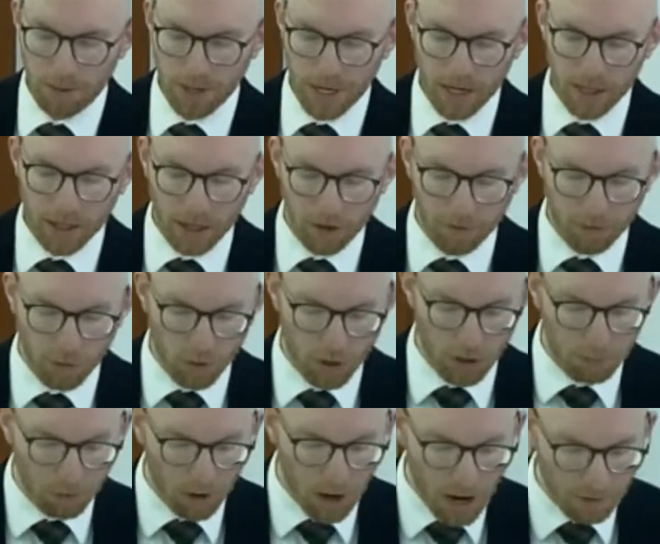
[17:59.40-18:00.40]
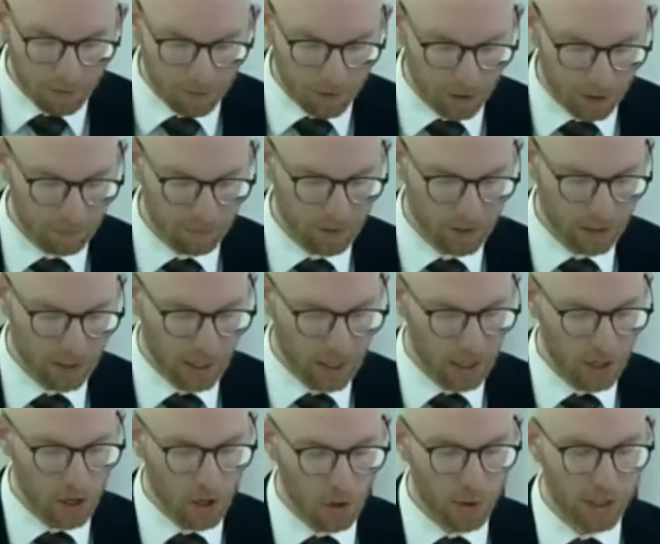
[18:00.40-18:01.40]
Being therefore a prophet,
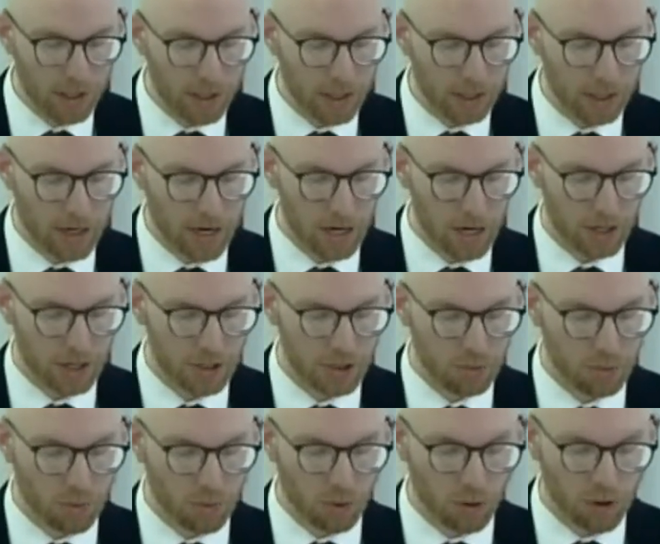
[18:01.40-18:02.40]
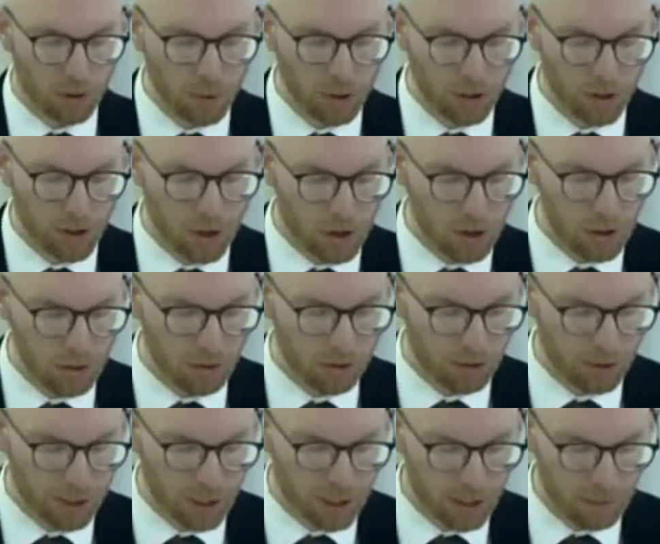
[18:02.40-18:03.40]
and knowing that God had sworn with an
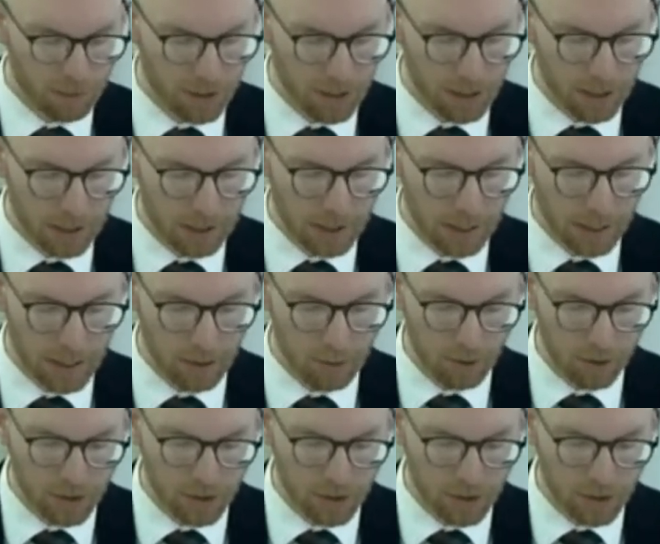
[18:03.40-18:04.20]
oath to him that he